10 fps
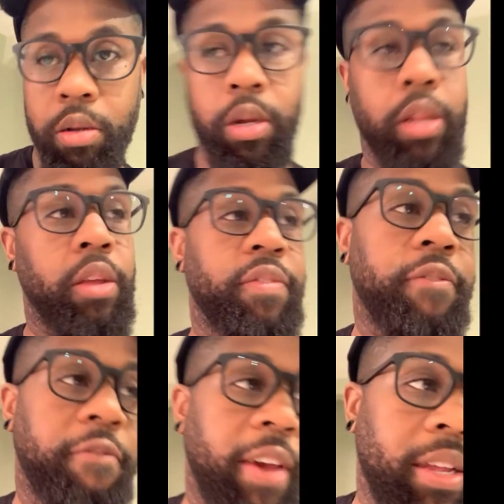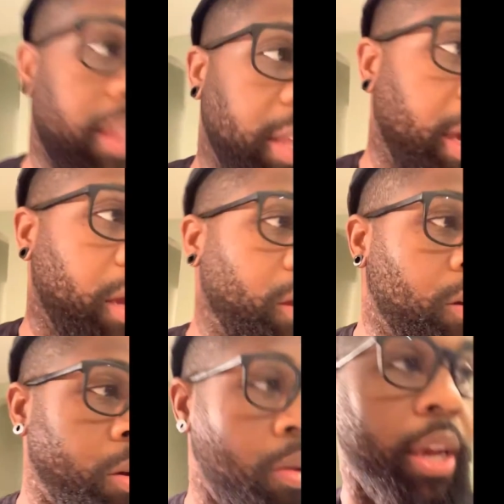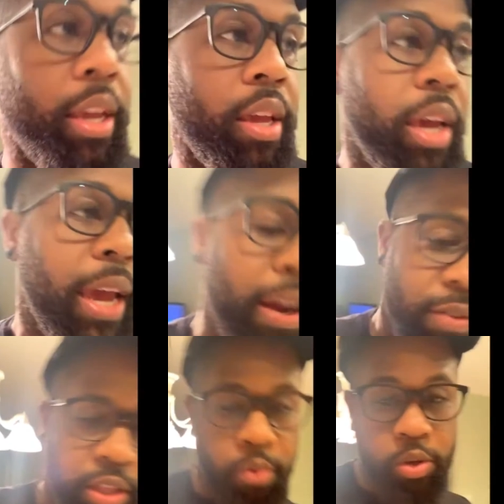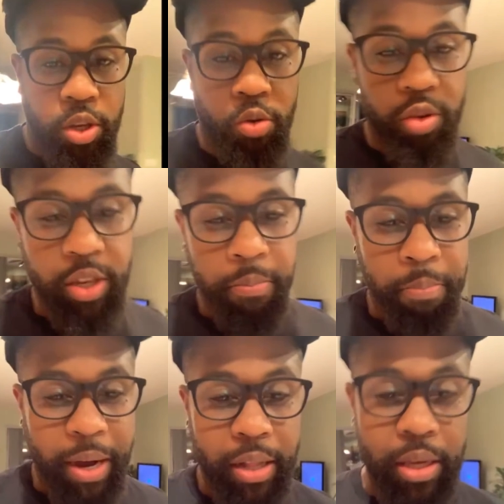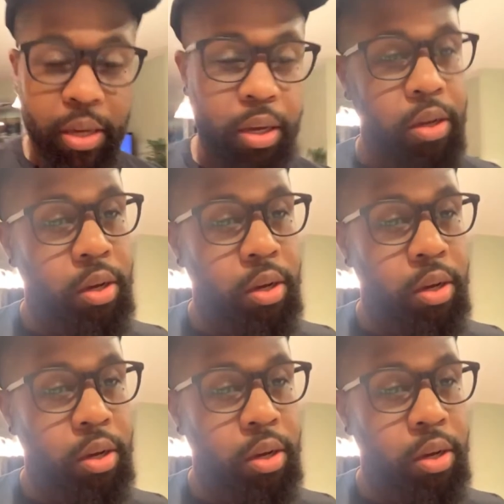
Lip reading: I love the fact that like everything was so symbolic.